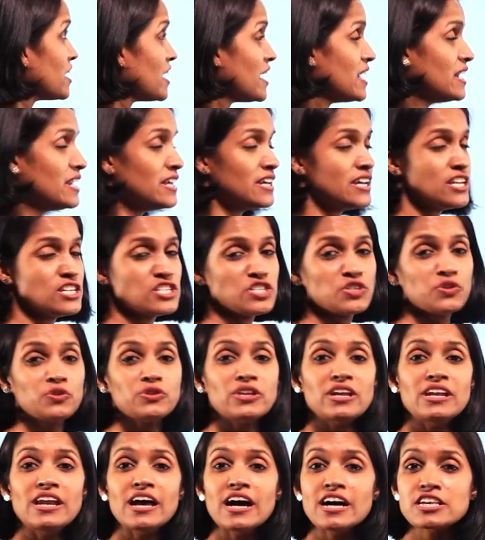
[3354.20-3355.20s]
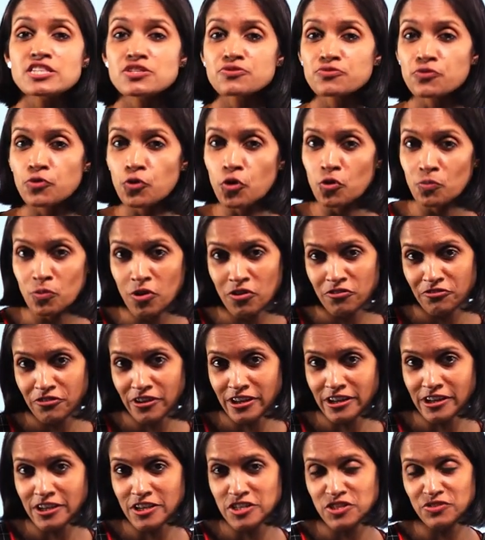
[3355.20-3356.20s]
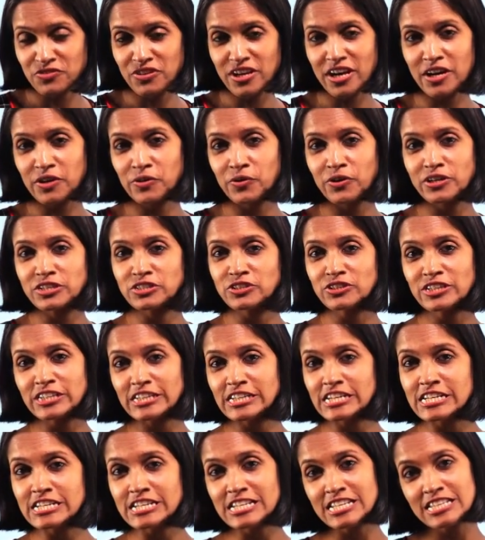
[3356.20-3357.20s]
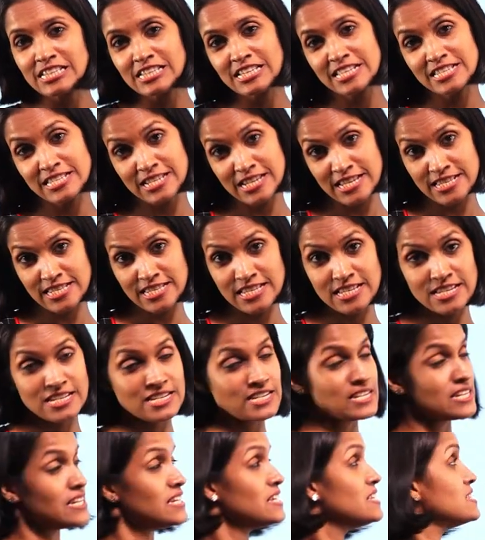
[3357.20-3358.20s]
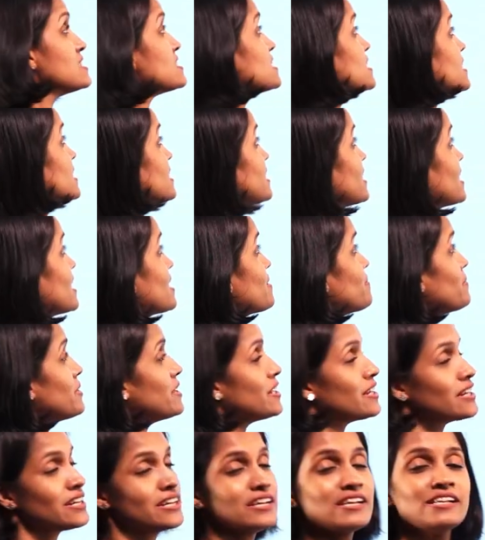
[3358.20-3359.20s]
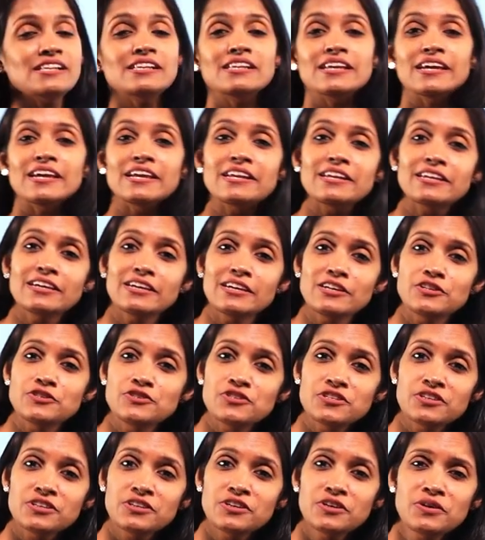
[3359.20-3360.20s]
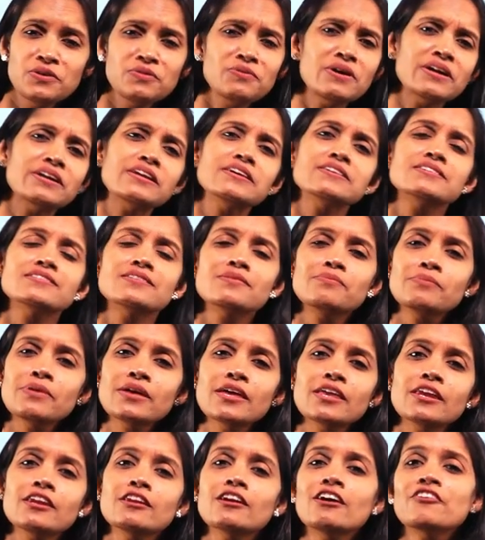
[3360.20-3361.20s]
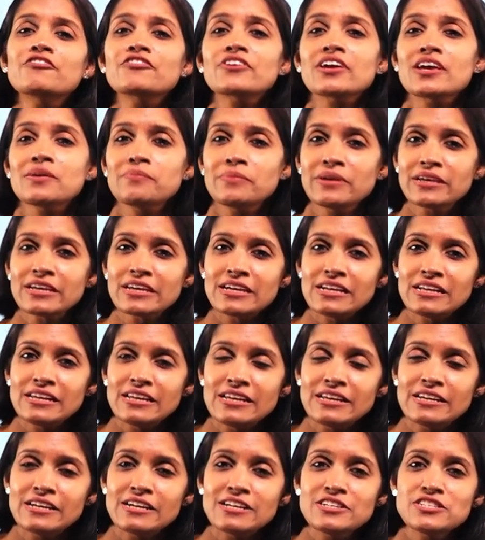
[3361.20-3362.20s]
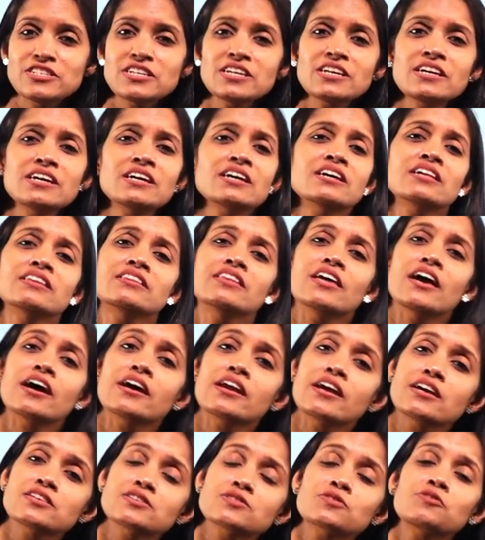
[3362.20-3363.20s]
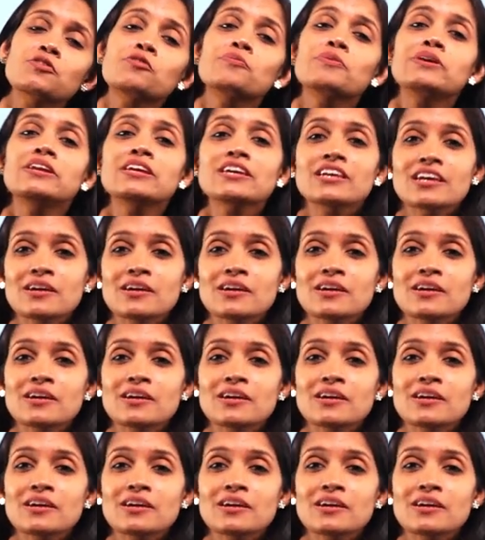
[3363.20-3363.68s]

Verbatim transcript: energy or the last form of energy we are going to learn in this lesson is chemical energy. What is the meaning of chemical energy? There are so many